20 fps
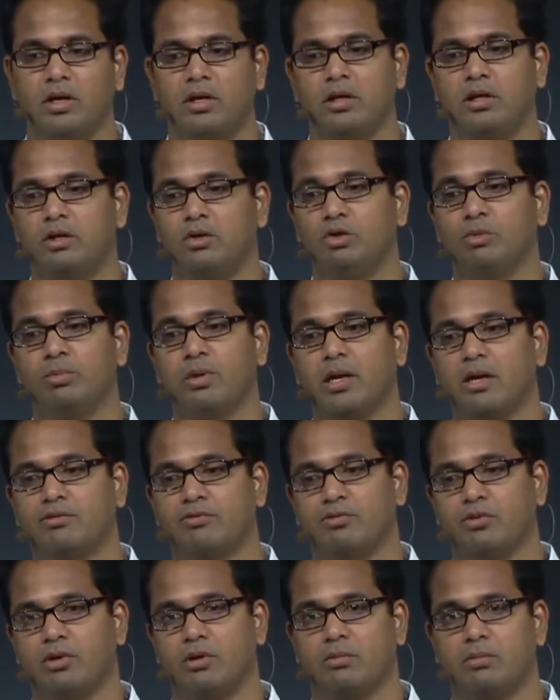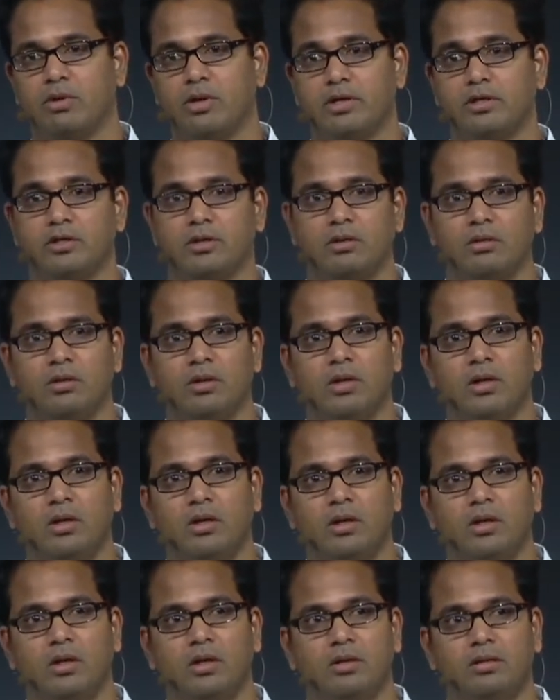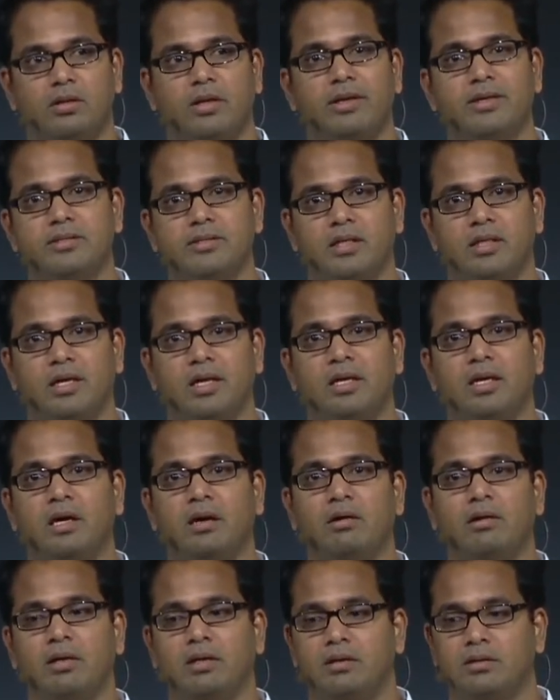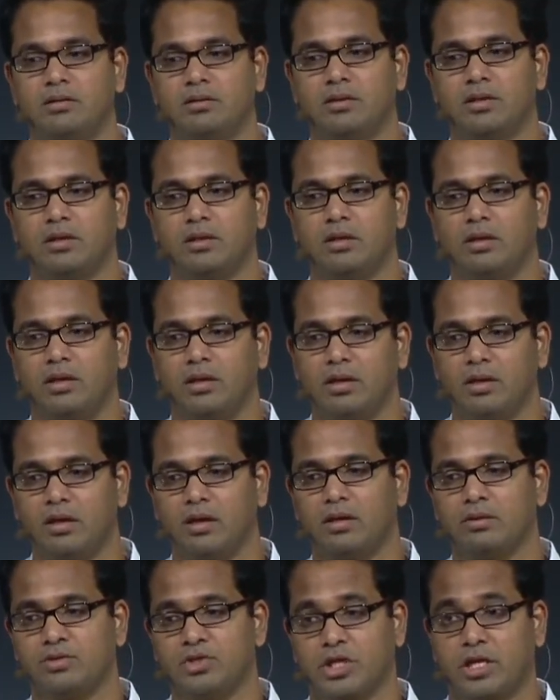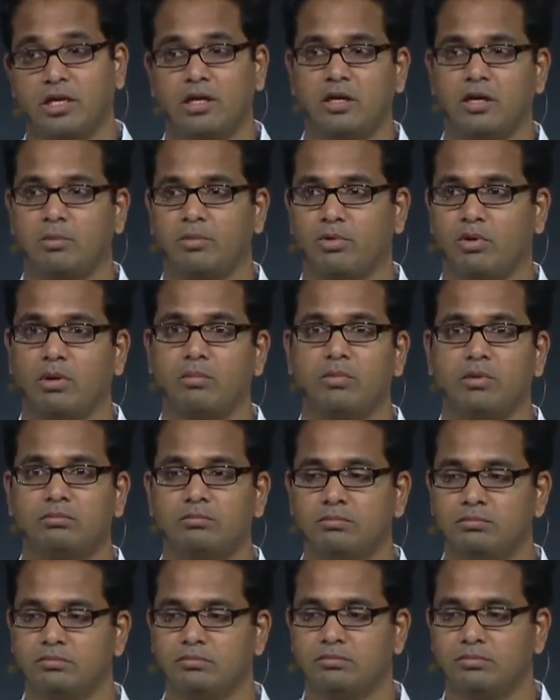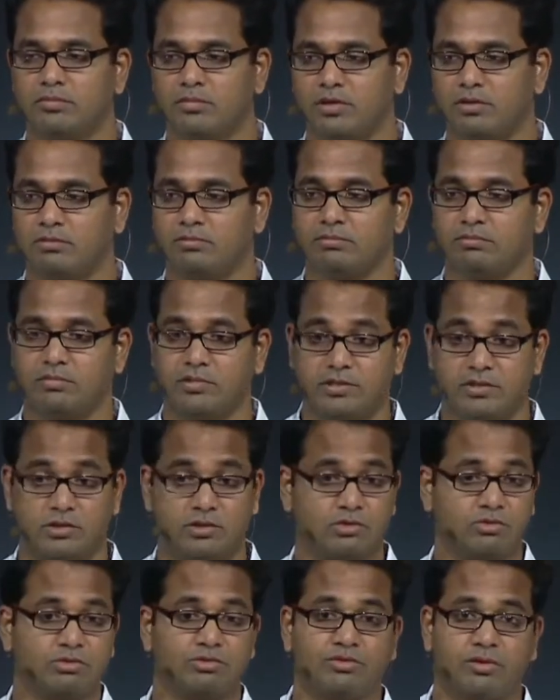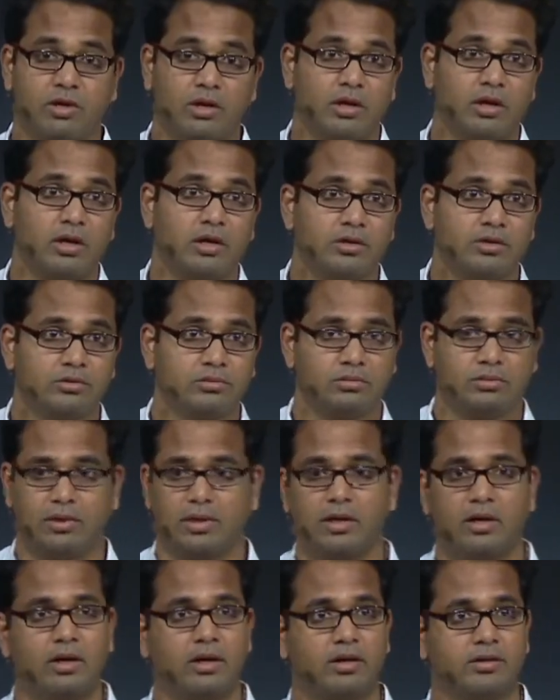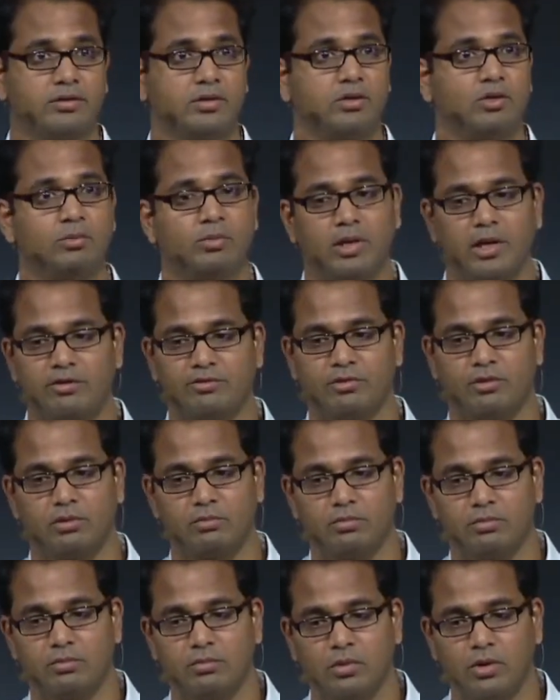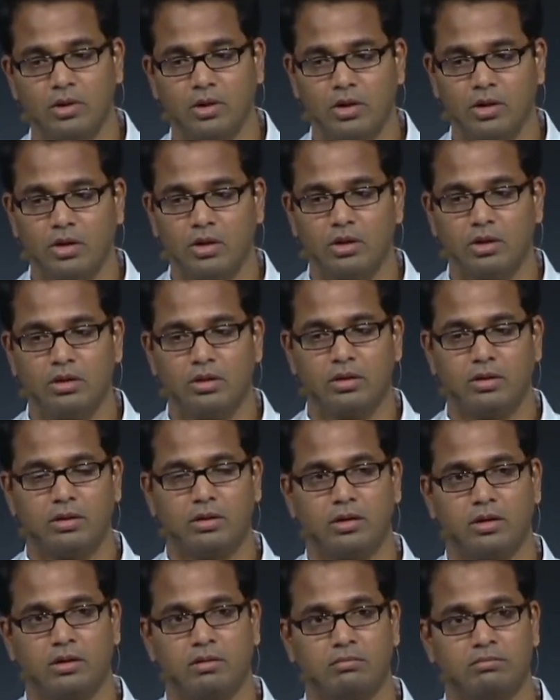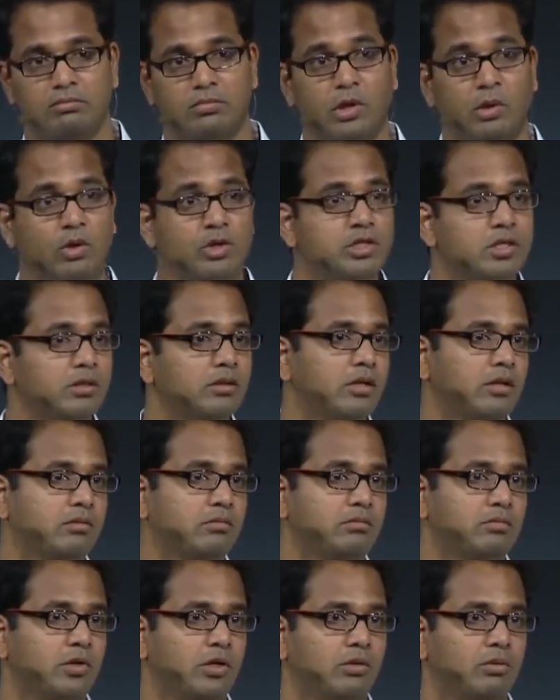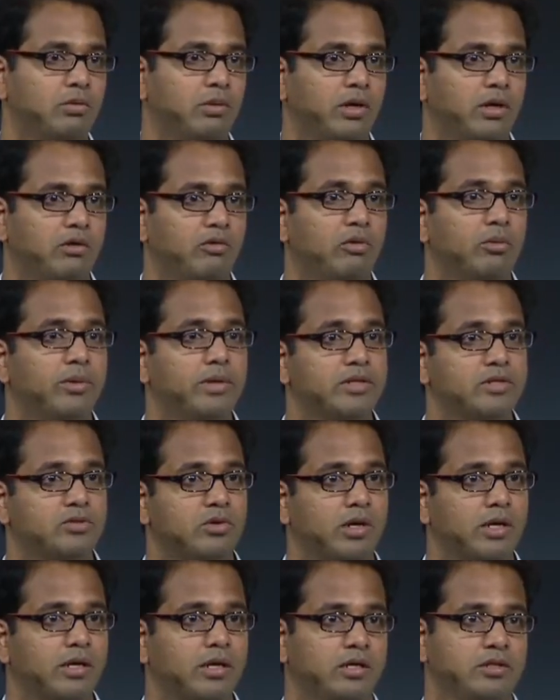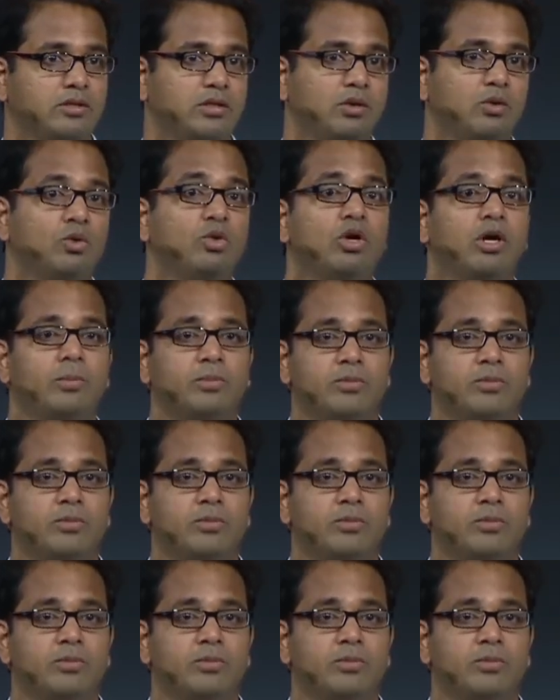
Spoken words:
any new platform, right? There is an inherent chicken and egg problem. This is true for Ara too. Ara is a new platform. The question that everybody is struggling is, who